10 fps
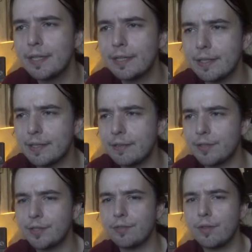like Tara
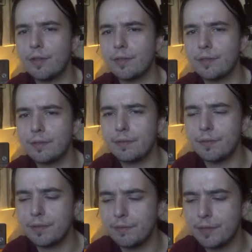Strong
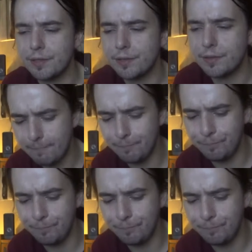or the original.